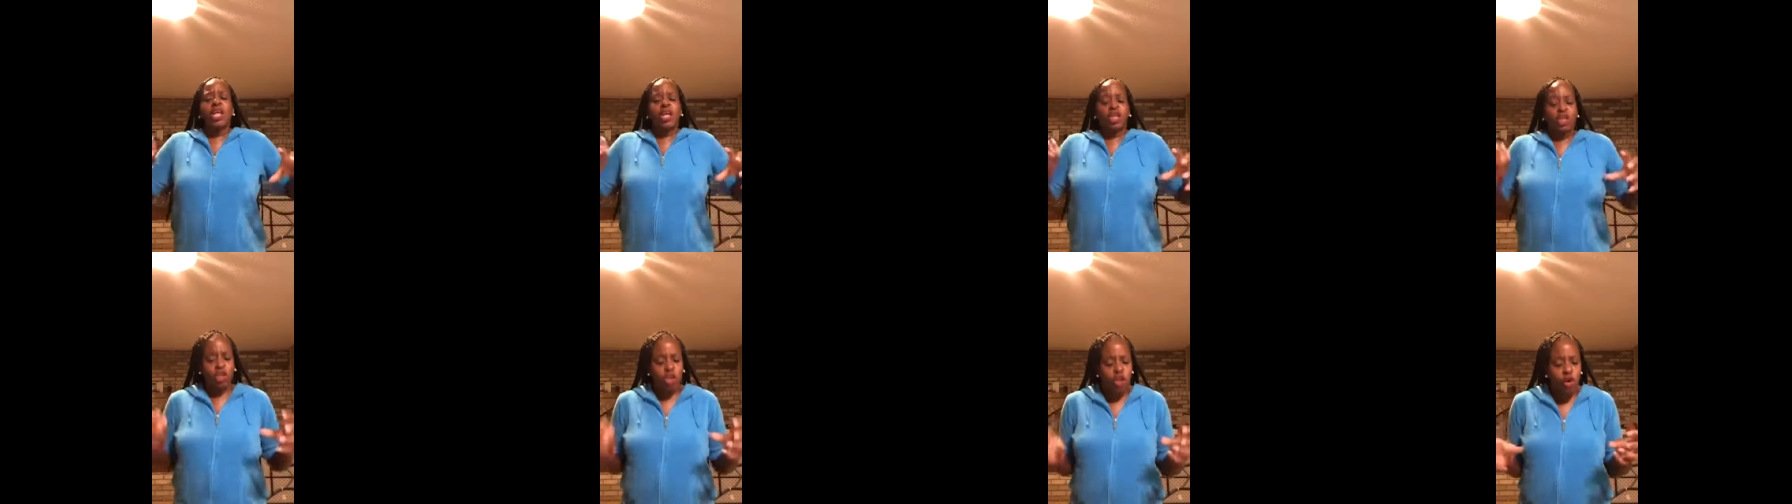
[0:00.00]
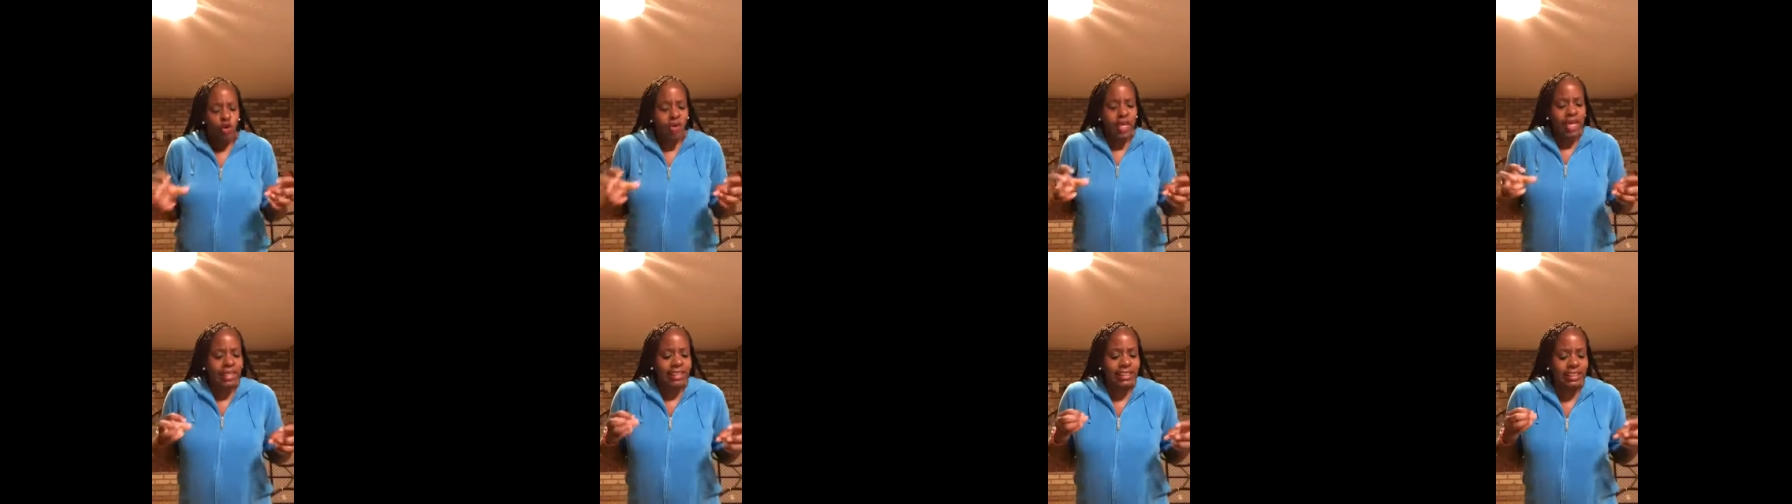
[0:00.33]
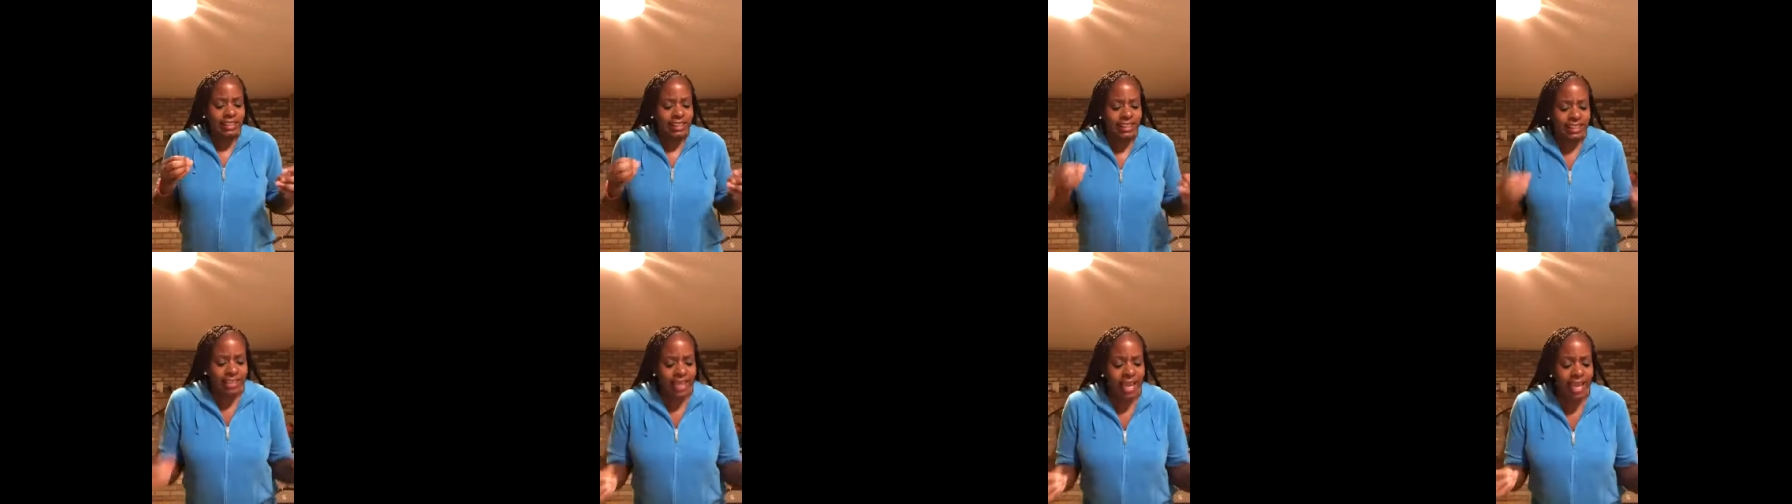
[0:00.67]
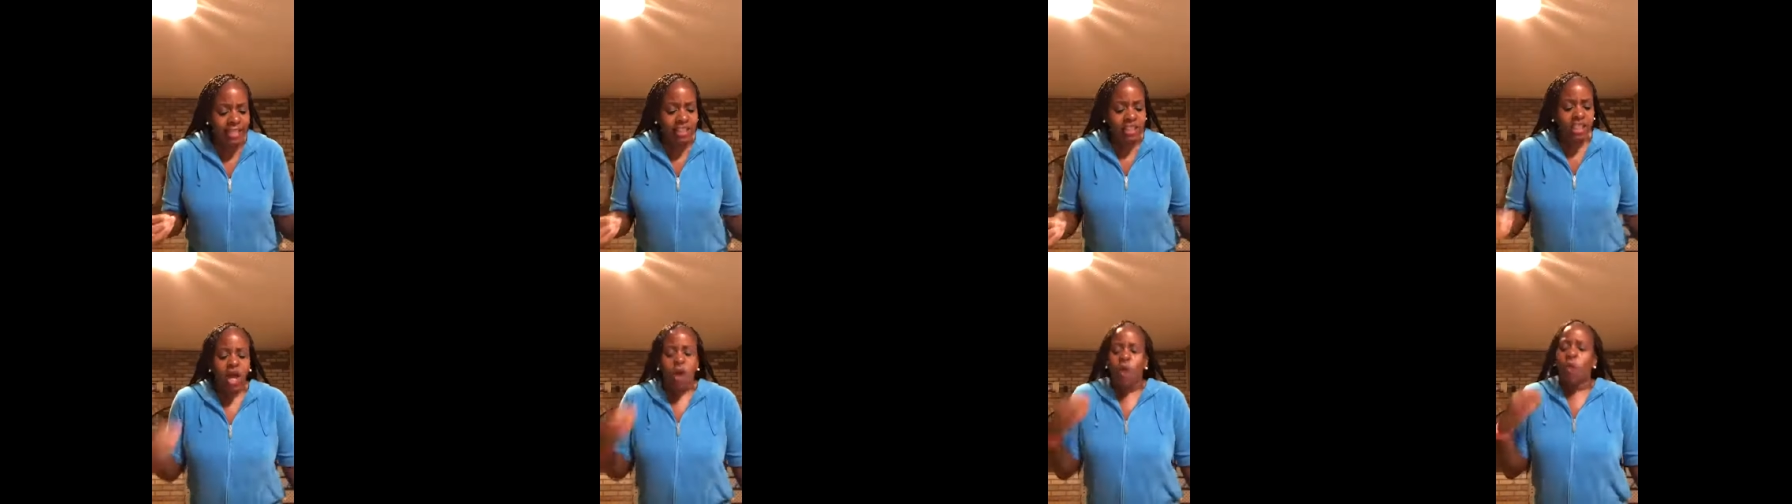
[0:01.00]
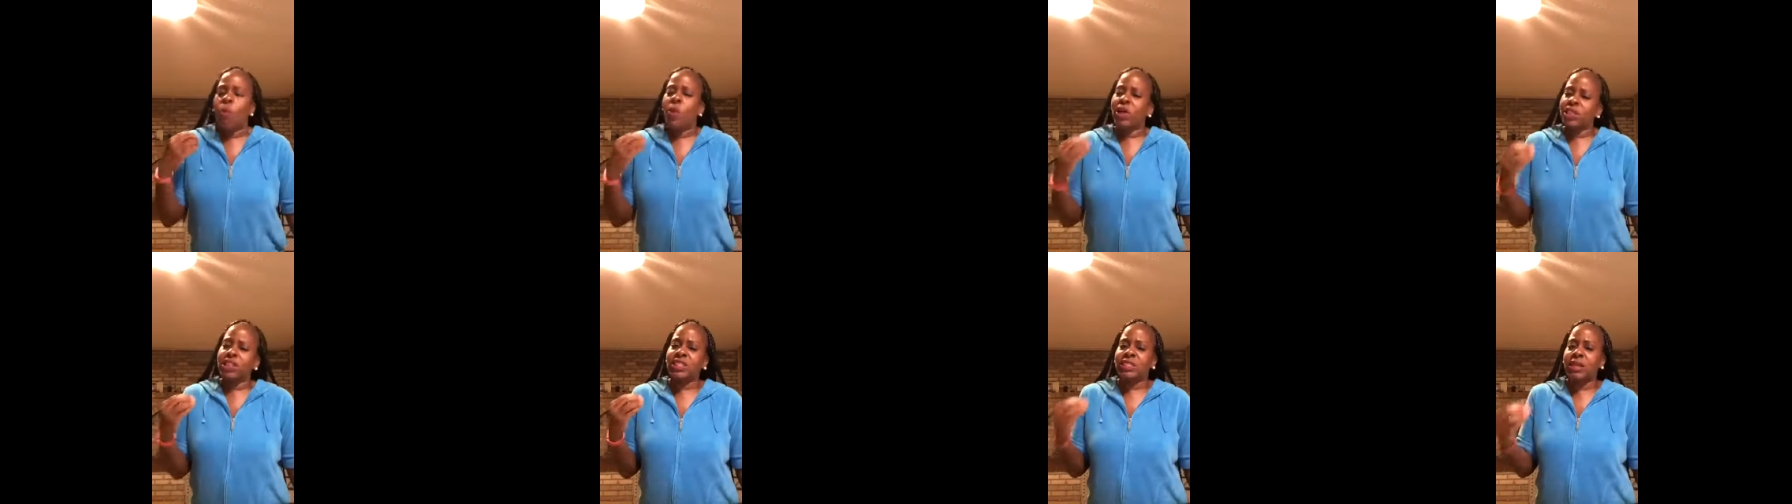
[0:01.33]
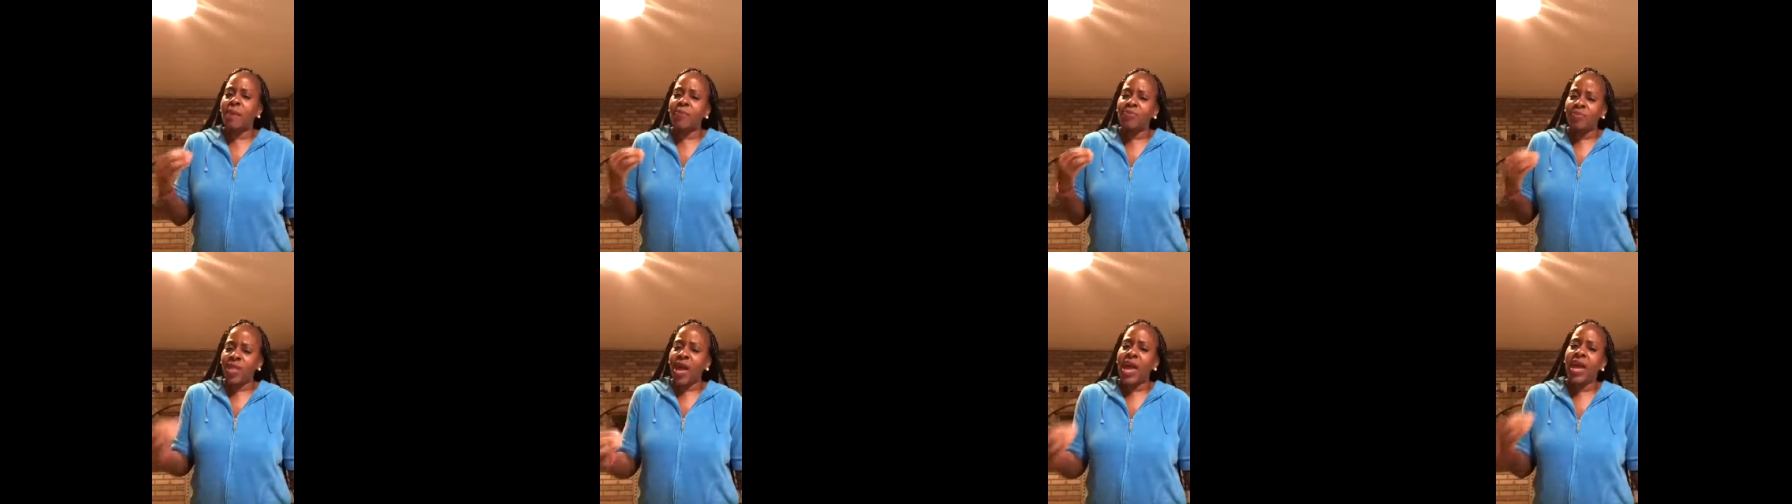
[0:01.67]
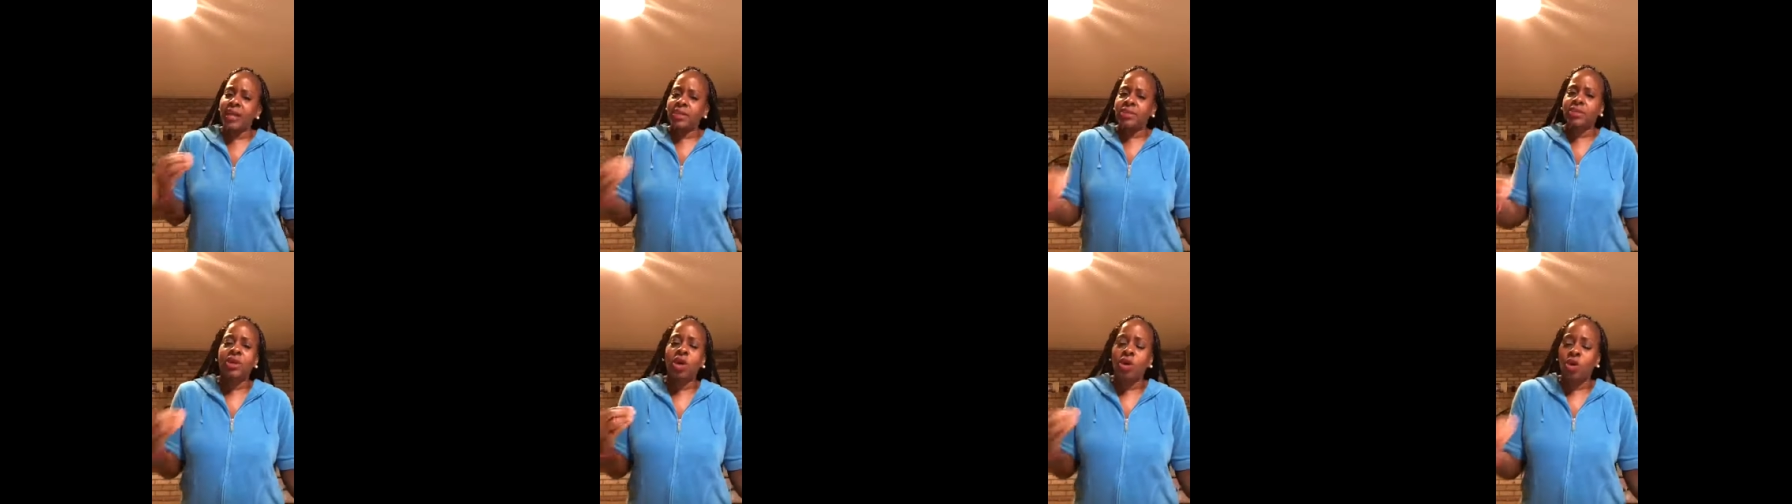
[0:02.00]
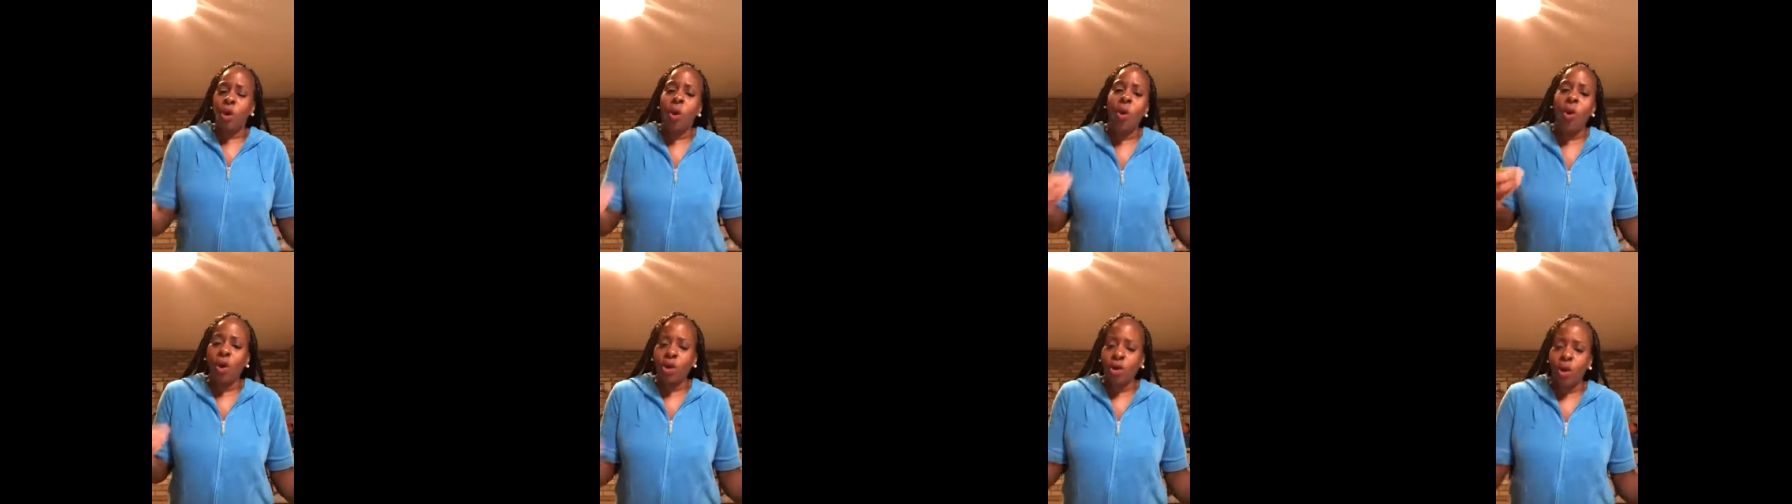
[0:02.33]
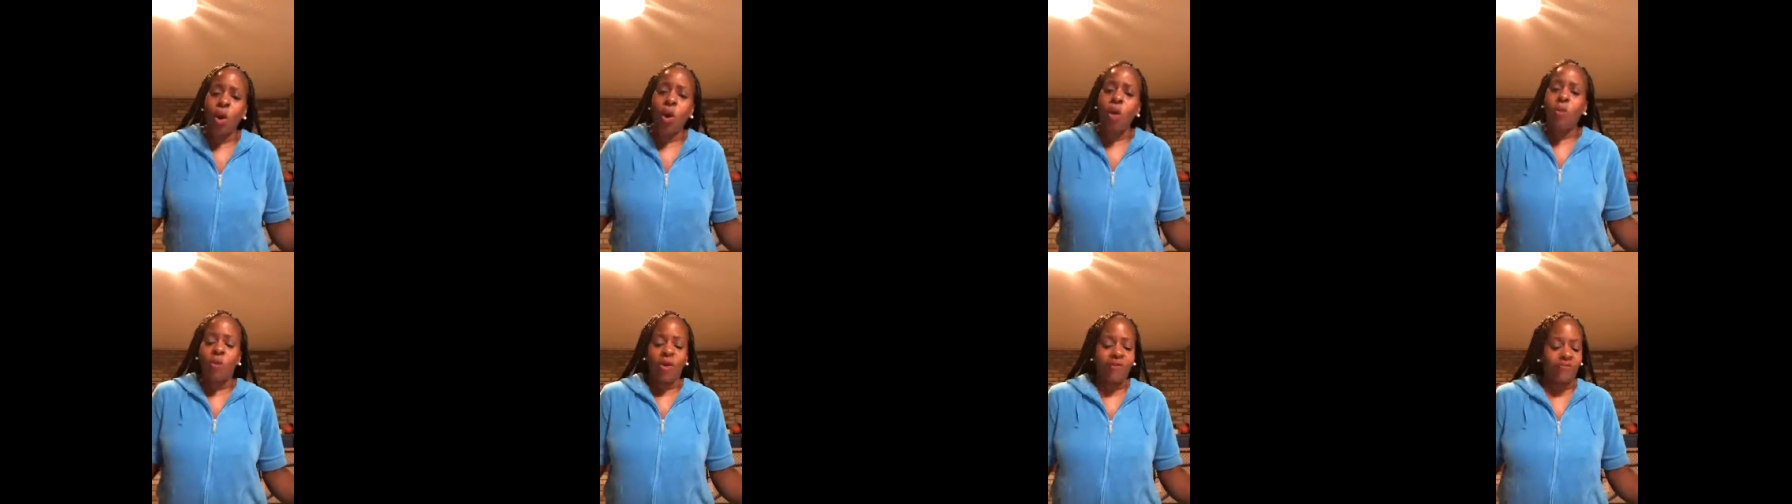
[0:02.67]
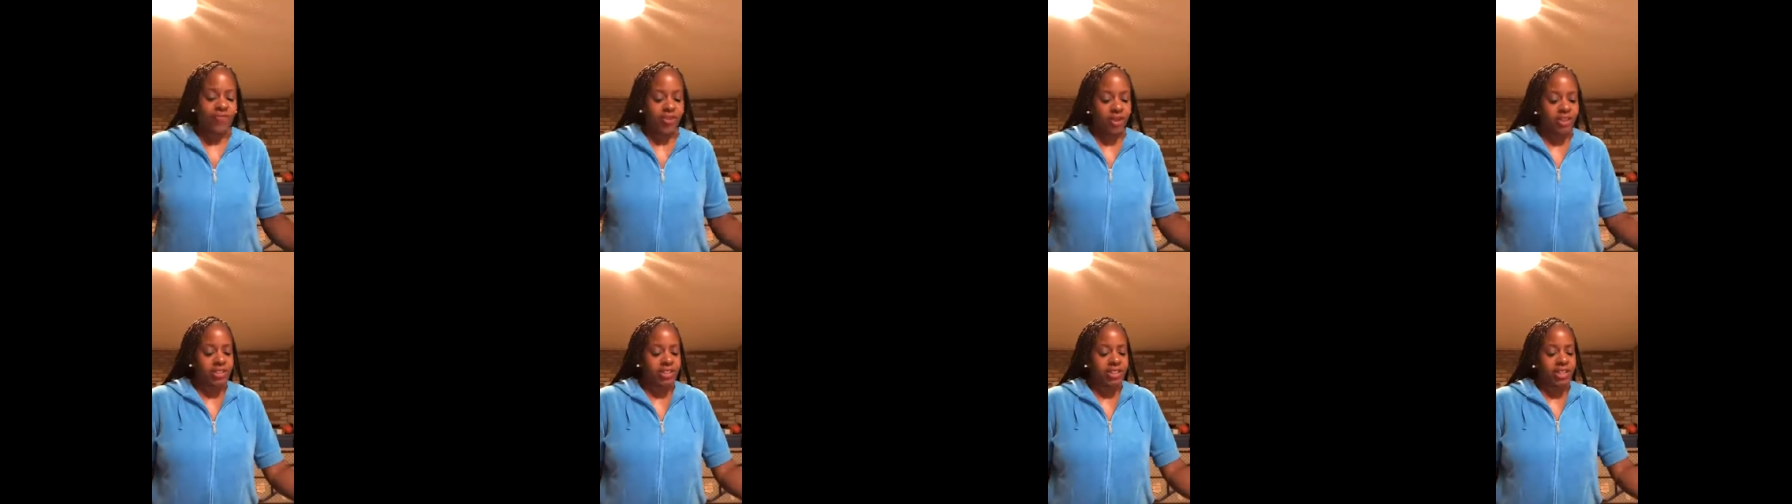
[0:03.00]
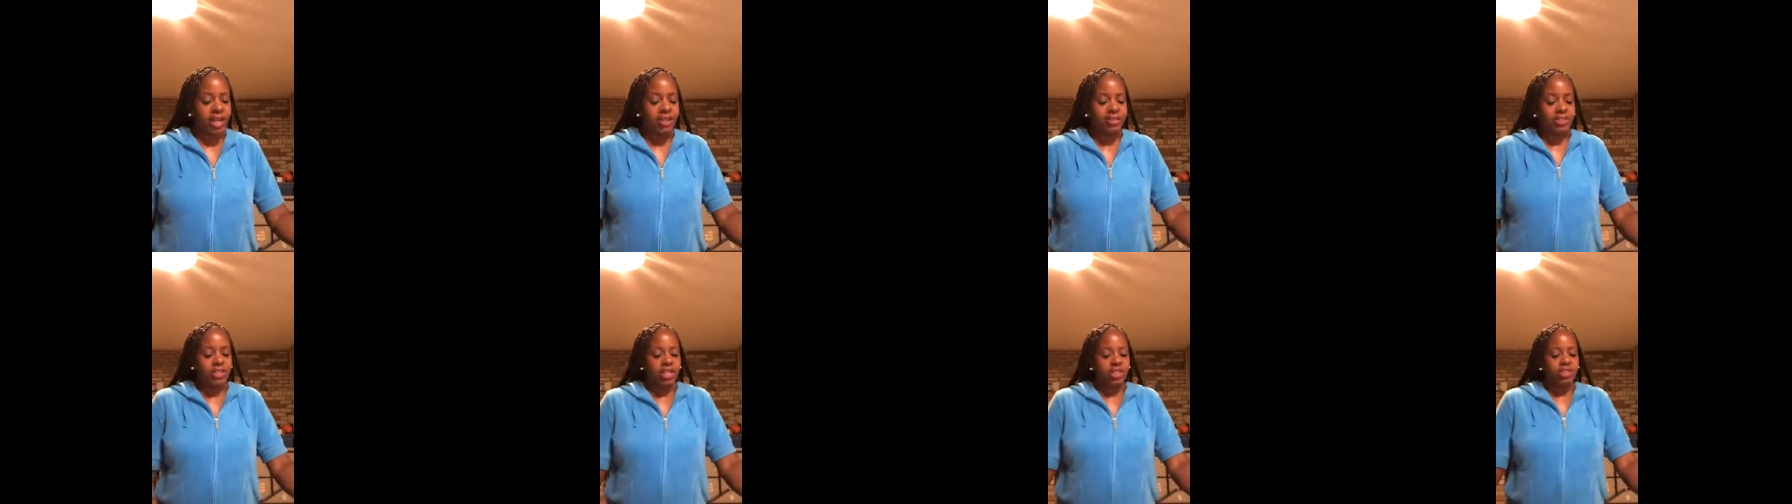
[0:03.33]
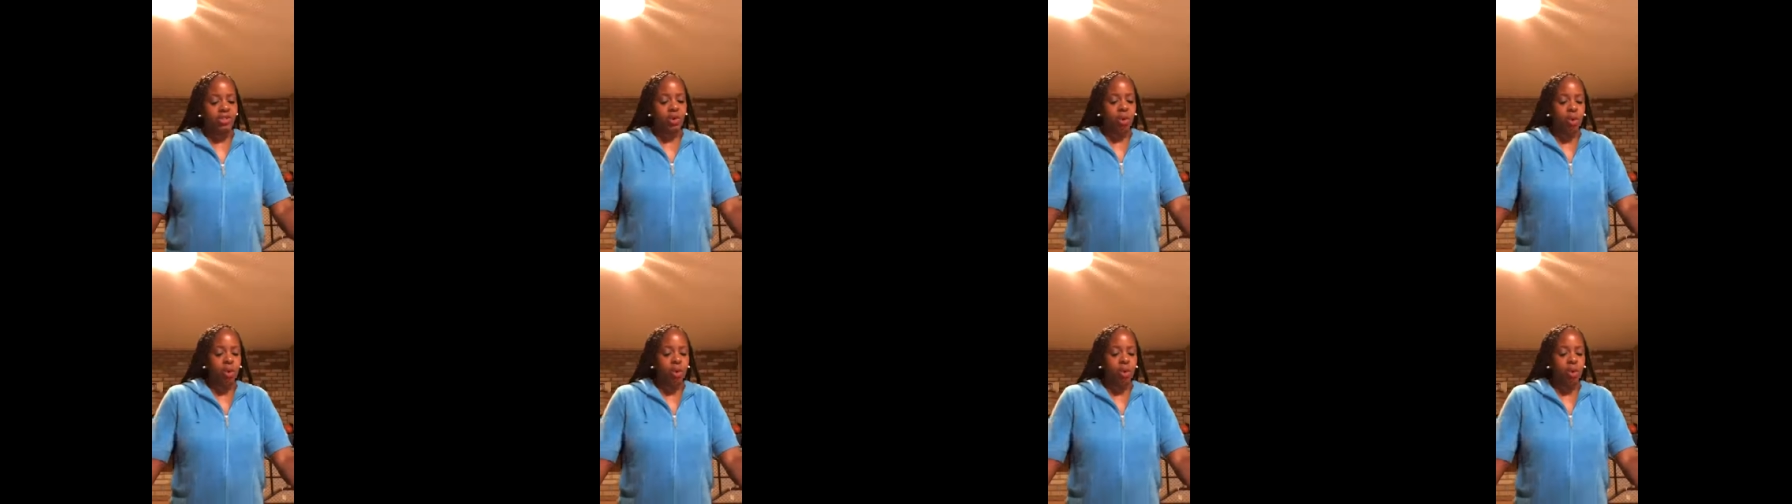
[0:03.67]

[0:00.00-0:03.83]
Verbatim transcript: You can sense when some things are going on with your sons and